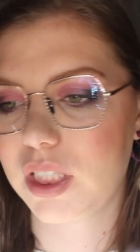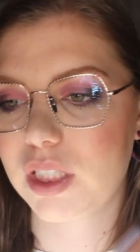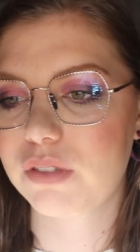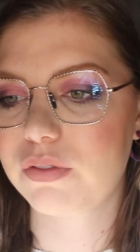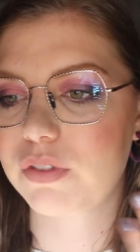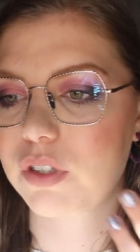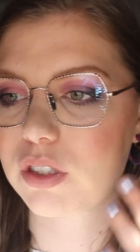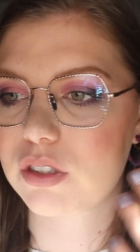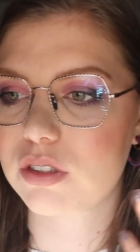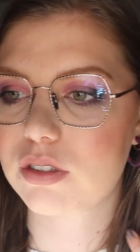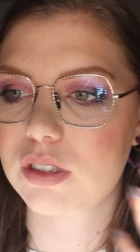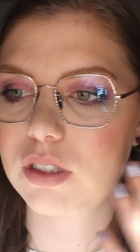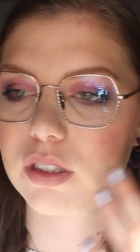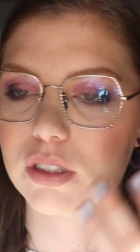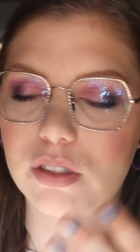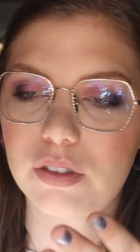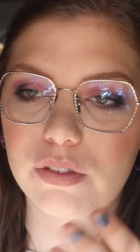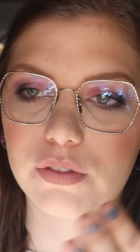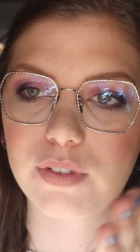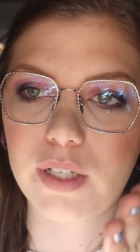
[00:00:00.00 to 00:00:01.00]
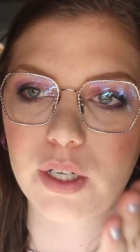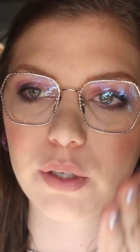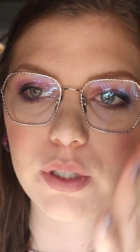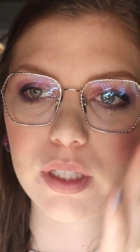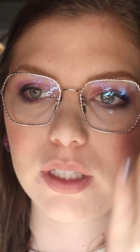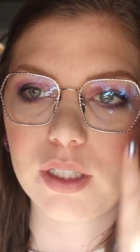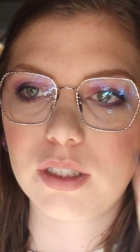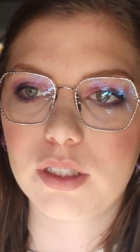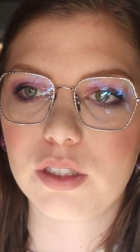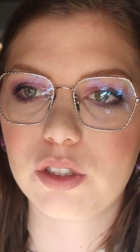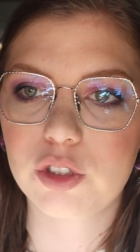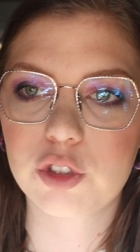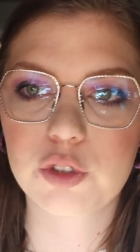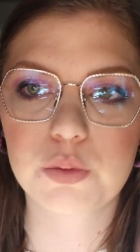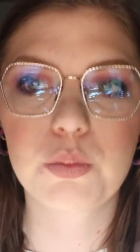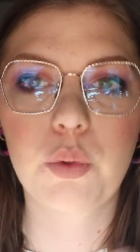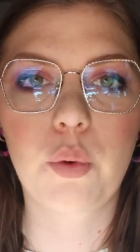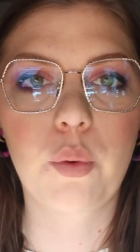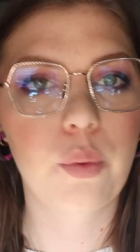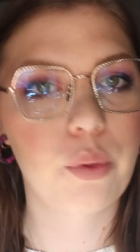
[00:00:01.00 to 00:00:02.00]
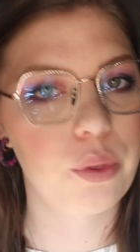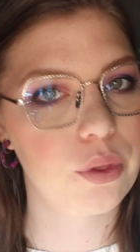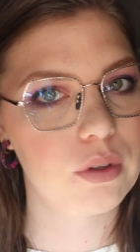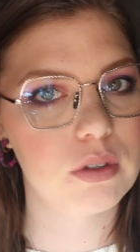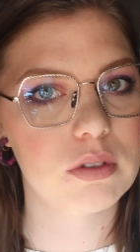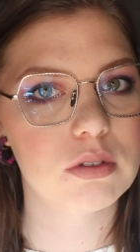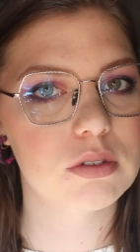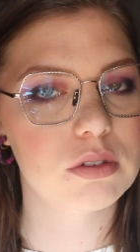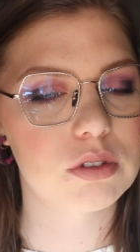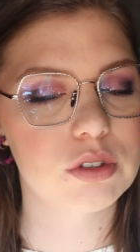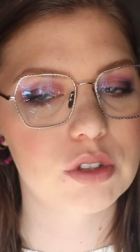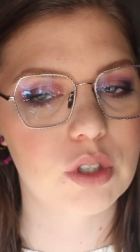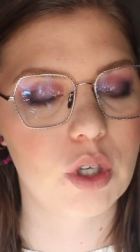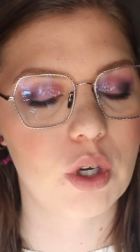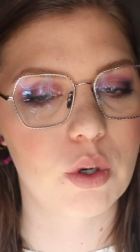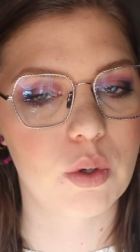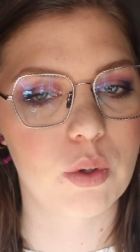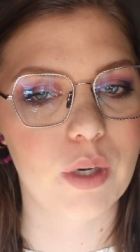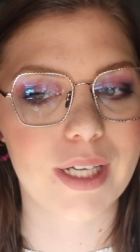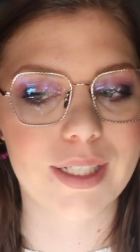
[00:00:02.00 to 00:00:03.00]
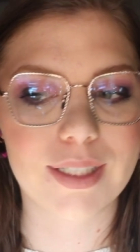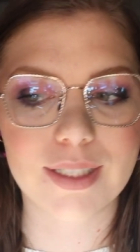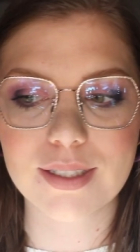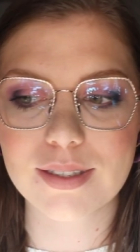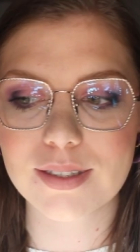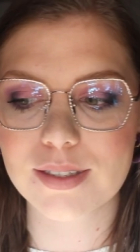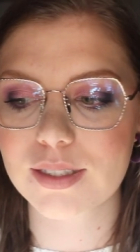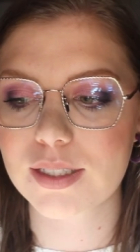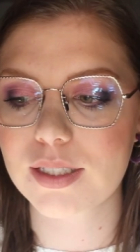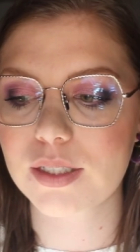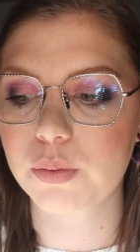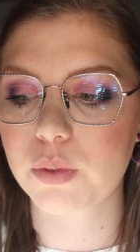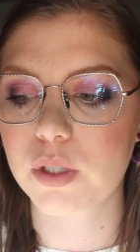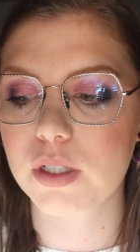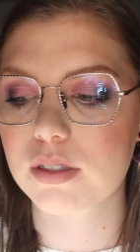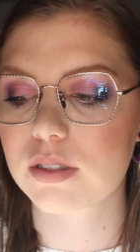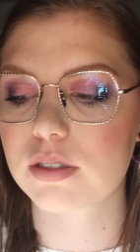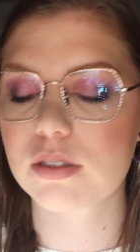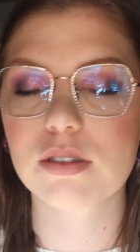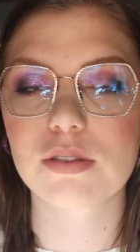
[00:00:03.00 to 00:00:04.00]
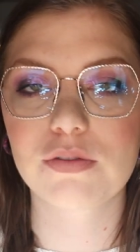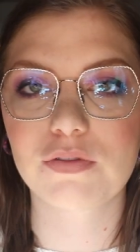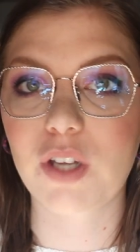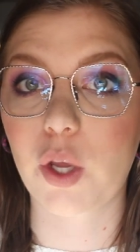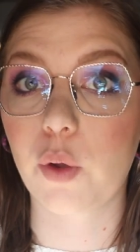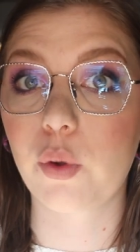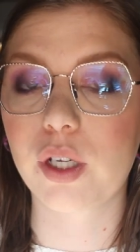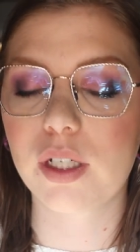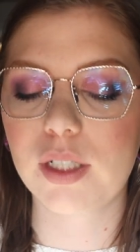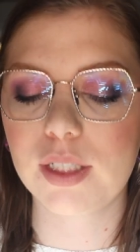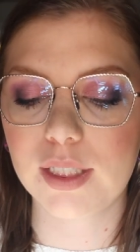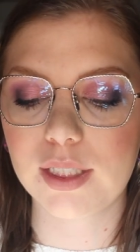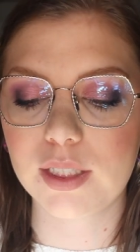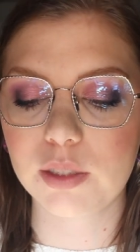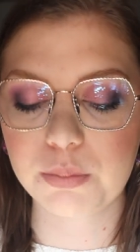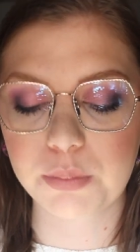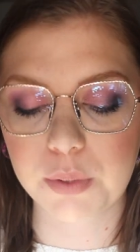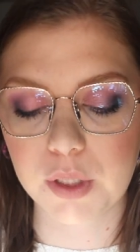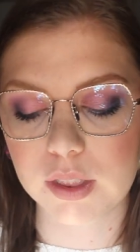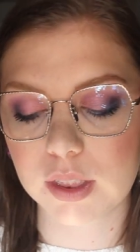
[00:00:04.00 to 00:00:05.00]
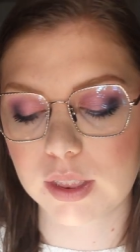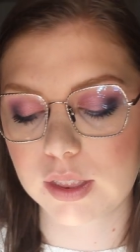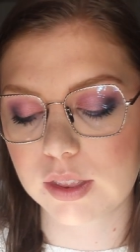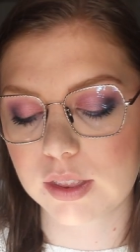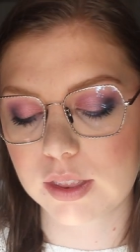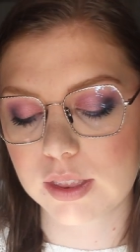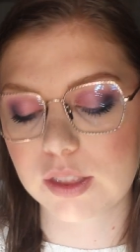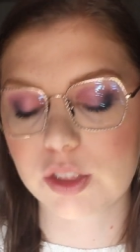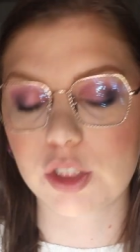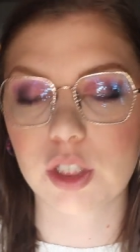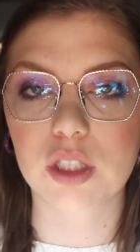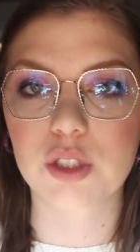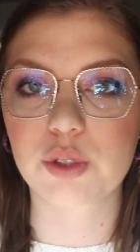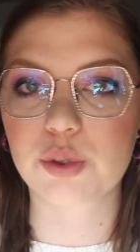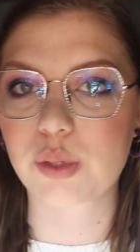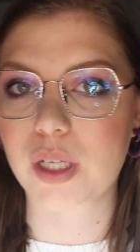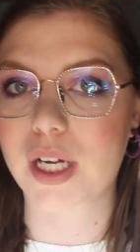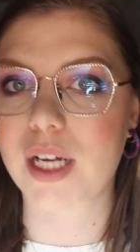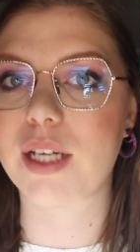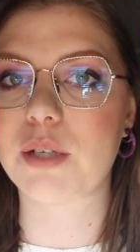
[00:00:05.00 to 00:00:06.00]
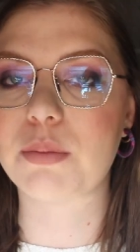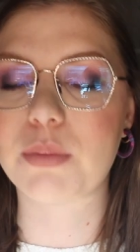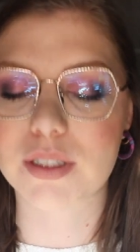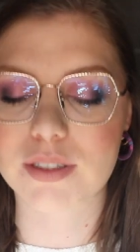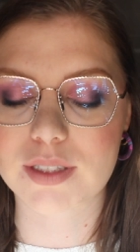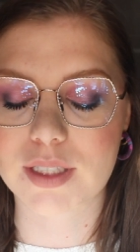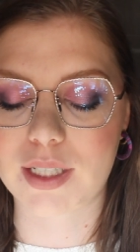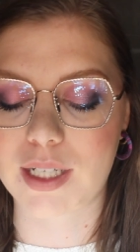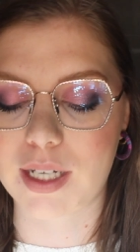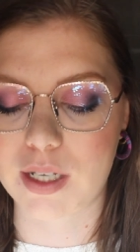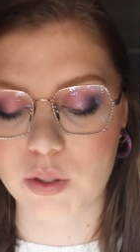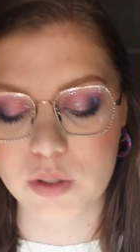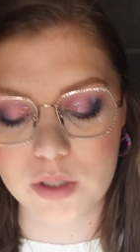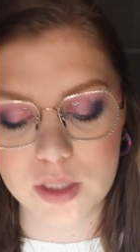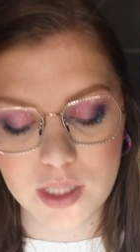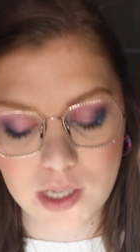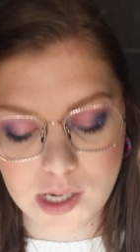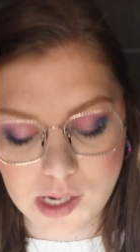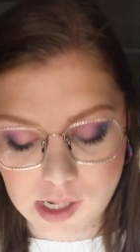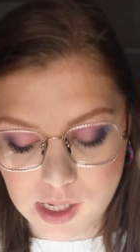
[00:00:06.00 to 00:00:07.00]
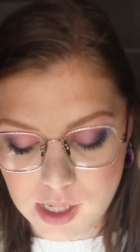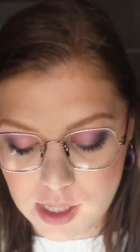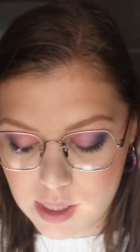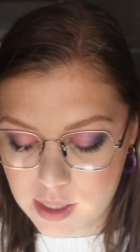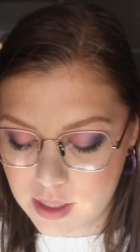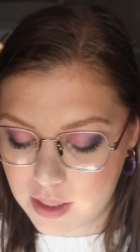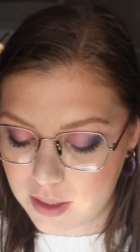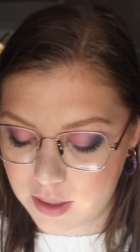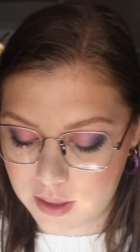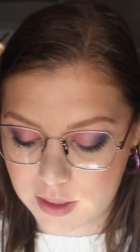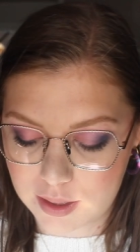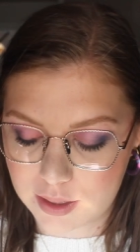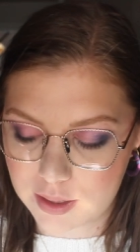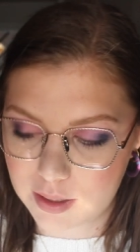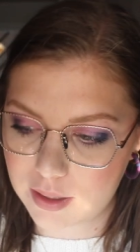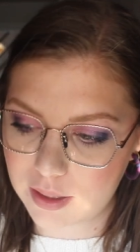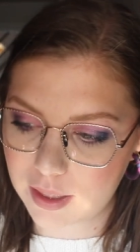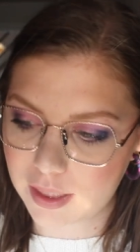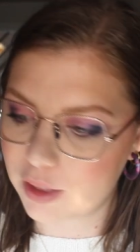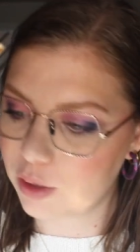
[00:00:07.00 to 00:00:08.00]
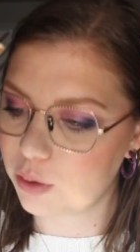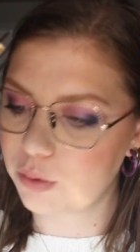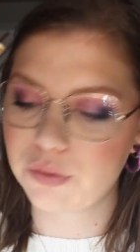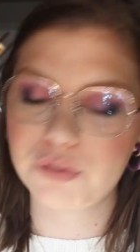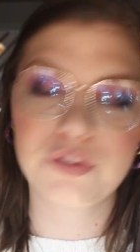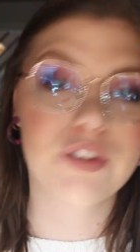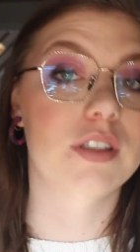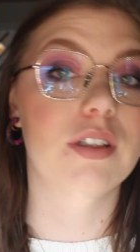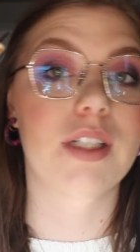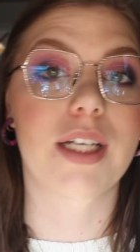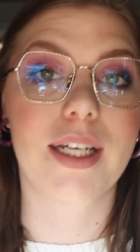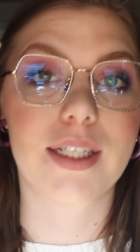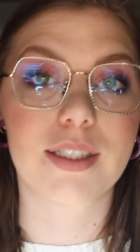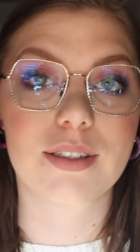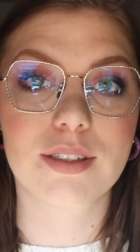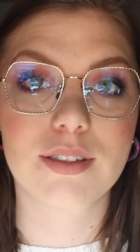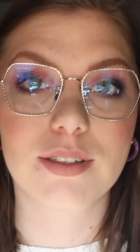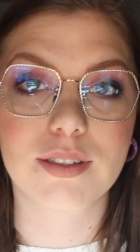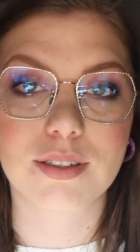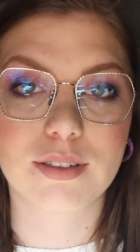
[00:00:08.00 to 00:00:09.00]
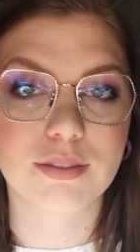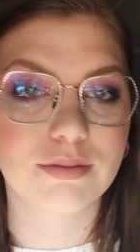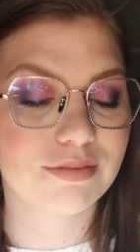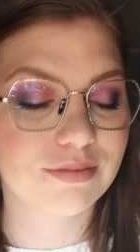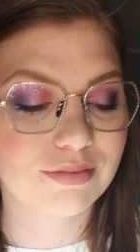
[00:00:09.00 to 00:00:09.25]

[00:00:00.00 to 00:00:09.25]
It was uh, very smooth, so I guess it was very clean, but it did not dry my skin out. I don't feel like it.